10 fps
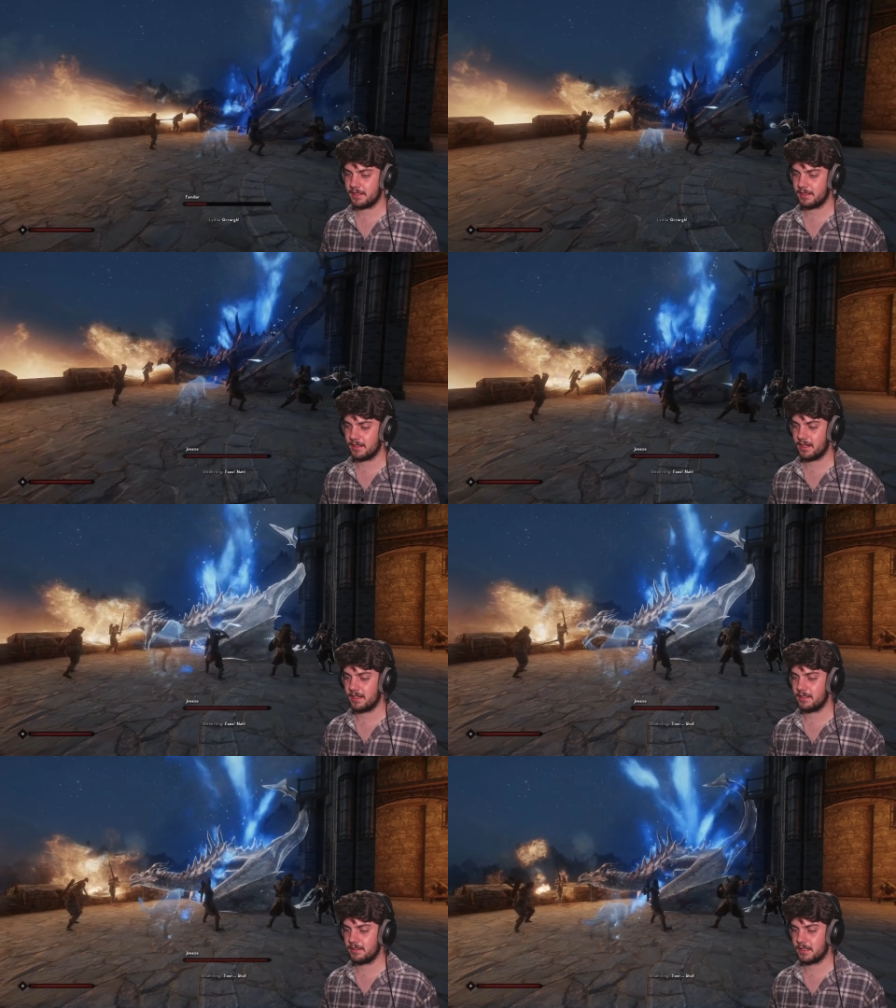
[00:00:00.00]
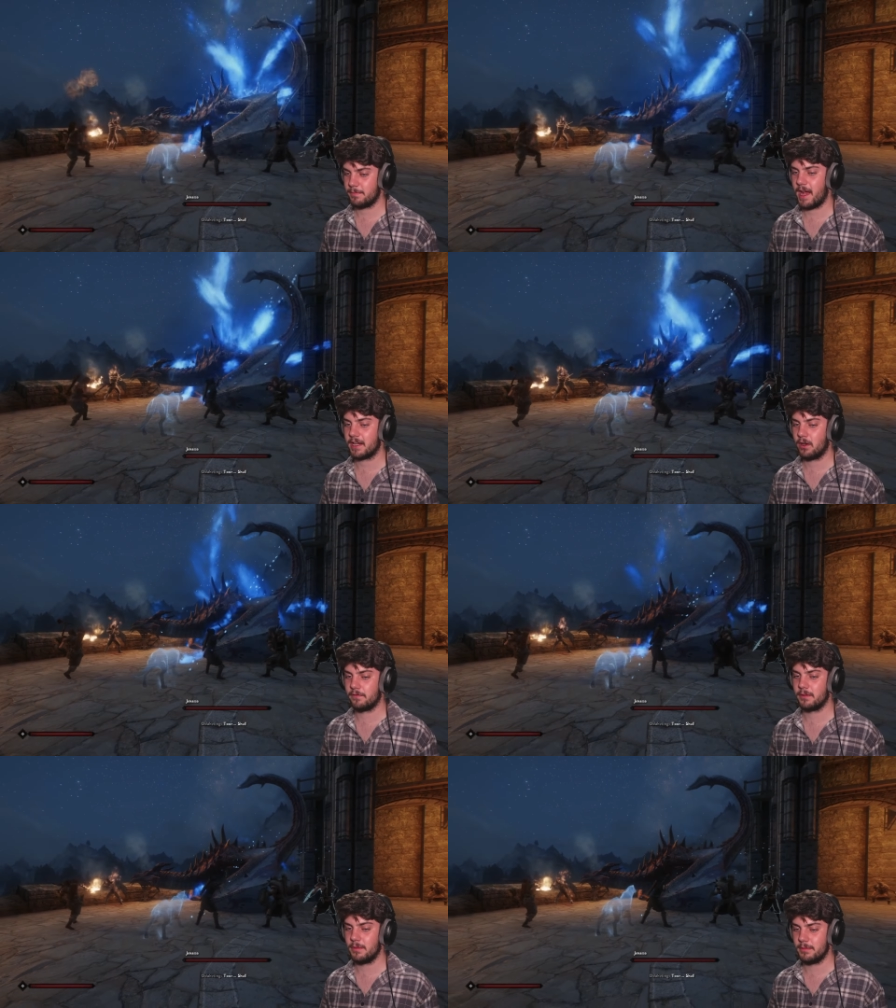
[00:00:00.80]
just back off
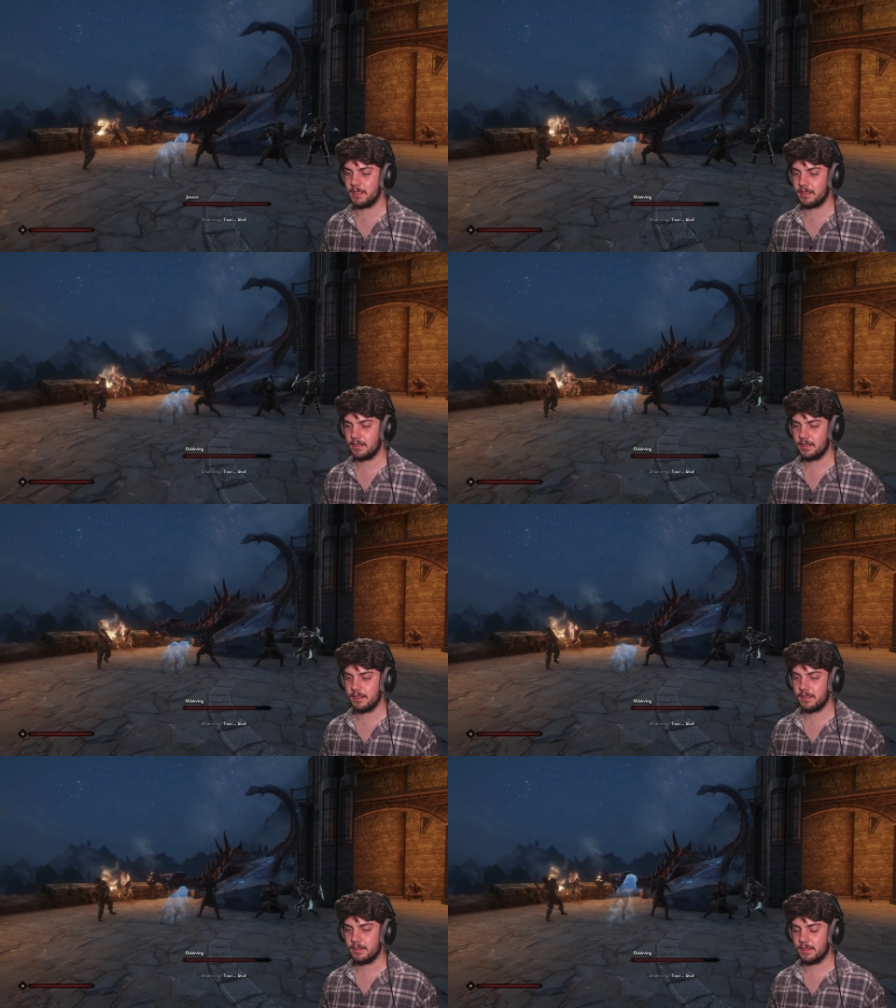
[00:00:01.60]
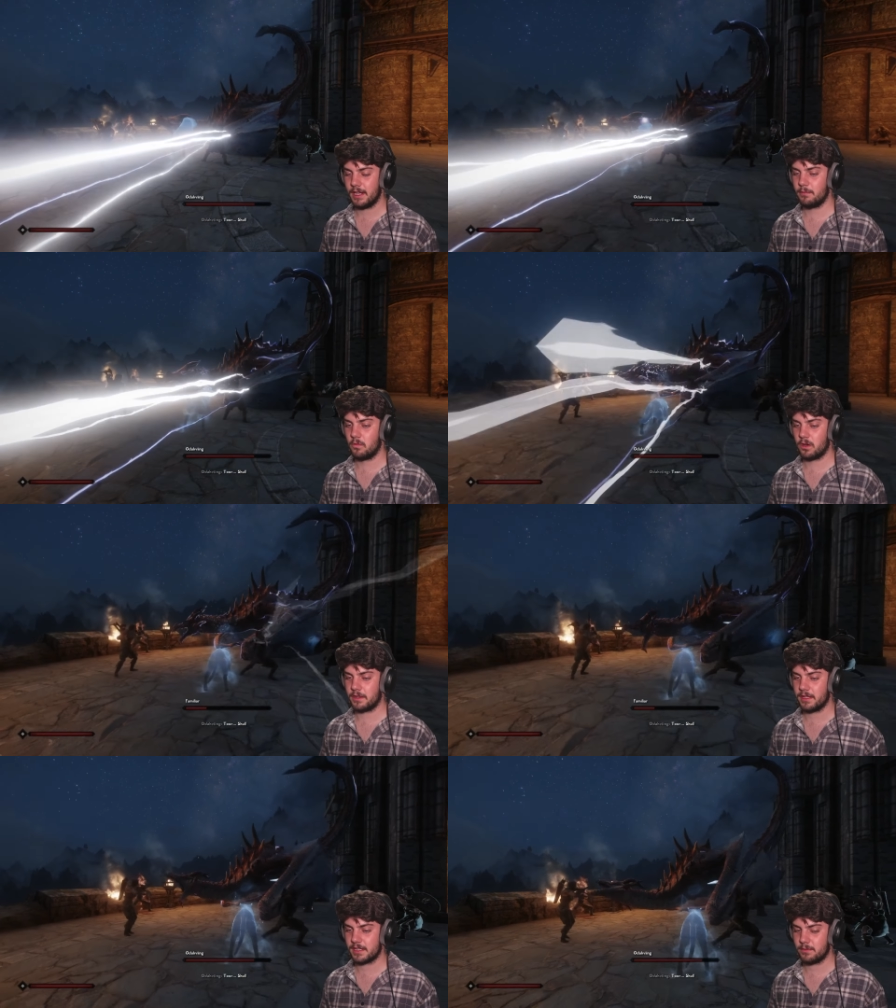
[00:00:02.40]
him a bit. Let him walk
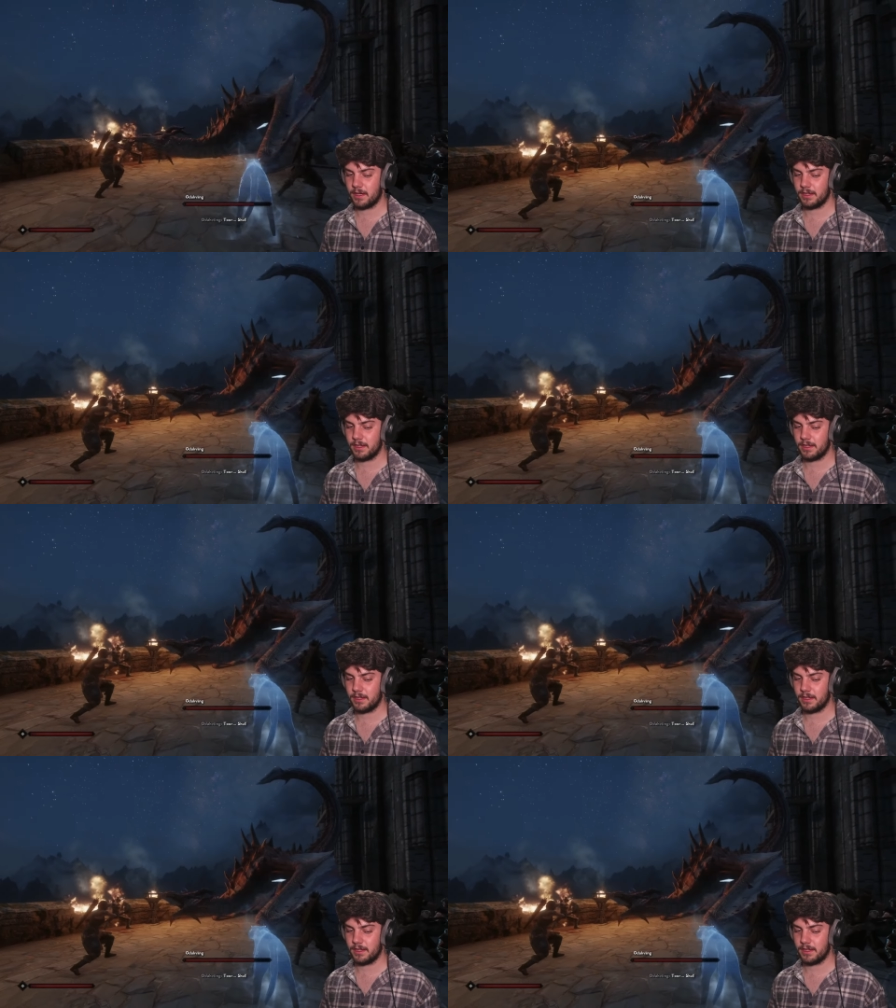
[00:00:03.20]
this way.